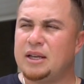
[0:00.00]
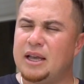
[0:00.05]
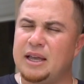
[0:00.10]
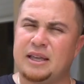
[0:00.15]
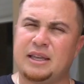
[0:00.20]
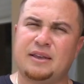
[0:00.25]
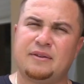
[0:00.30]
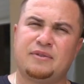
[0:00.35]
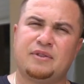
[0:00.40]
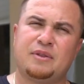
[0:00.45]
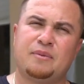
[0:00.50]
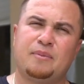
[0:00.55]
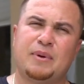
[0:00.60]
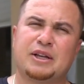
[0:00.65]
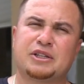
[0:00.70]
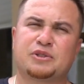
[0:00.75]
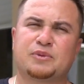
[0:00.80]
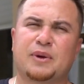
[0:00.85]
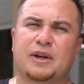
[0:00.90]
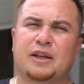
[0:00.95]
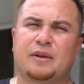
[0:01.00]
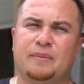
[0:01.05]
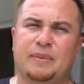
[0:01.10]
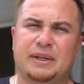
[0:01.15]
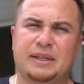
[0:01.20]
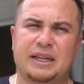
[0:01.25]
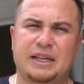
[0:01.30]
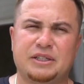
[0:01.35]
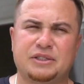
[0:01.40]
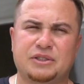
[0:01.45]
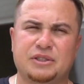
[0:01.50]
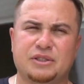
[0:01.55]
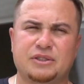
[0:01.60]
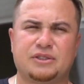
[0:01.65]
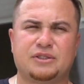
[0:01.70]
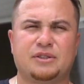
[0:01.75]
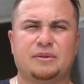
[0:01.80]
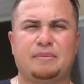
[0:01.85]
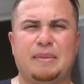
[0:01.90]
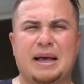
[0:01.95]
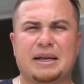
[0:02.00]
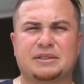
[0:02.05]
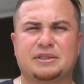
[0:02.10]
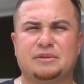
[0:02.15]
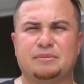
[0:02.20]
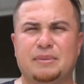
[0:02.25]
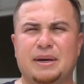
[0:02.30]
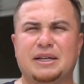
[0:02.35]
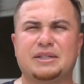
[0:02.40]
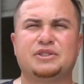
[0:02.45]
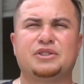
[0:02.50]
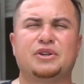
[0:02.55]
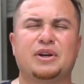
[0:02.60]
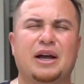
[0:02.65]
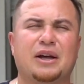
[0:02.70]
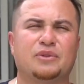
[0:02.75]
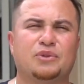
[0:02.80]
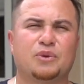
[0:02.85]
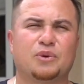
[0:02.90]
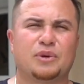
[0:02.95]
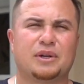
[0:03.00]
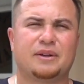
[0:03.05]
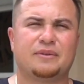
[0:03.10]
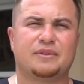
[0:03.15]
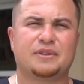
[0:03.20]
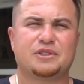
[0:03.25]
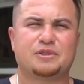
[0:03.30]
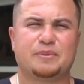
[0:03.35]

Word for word: and giving the best recommendations to maximize your outdoor living